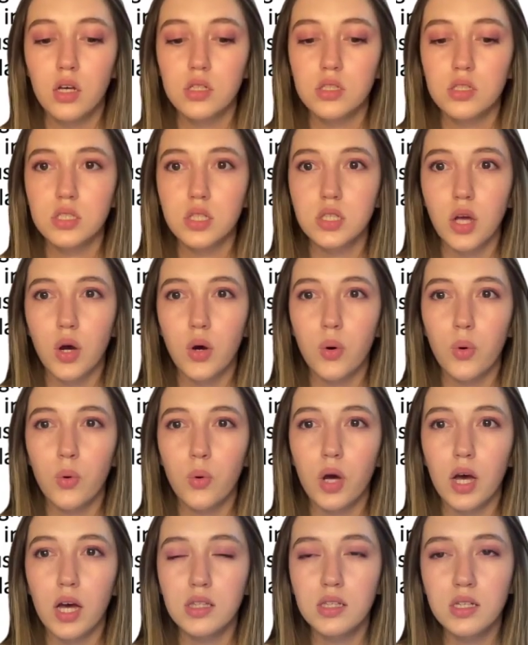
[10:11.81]

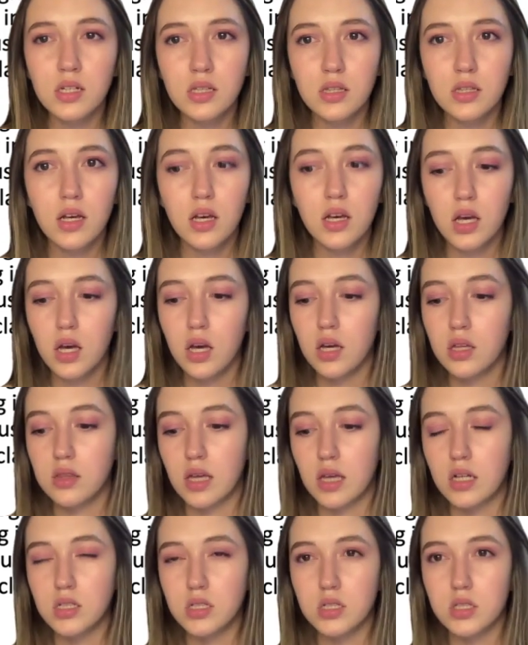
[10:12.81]
So I think
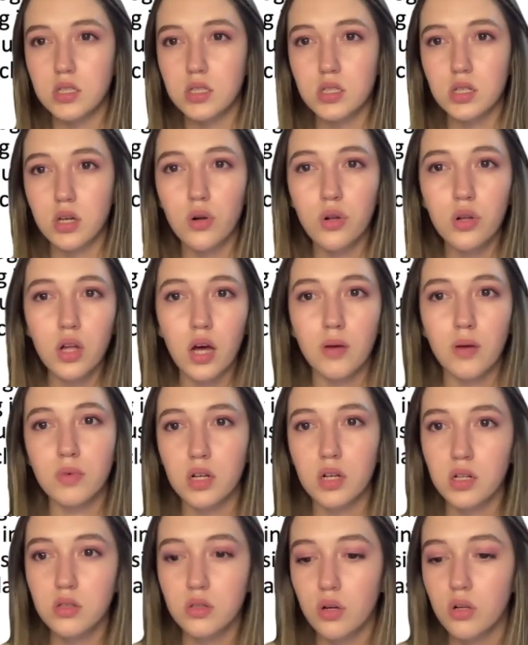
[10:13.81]
that's all I'm
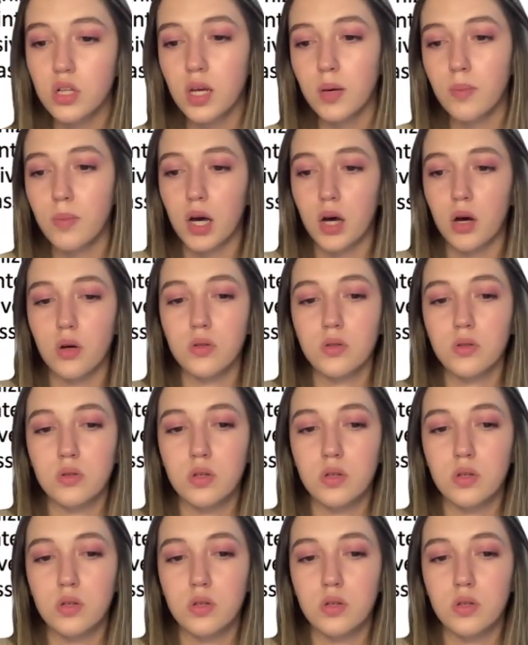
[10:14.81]
gonna talk about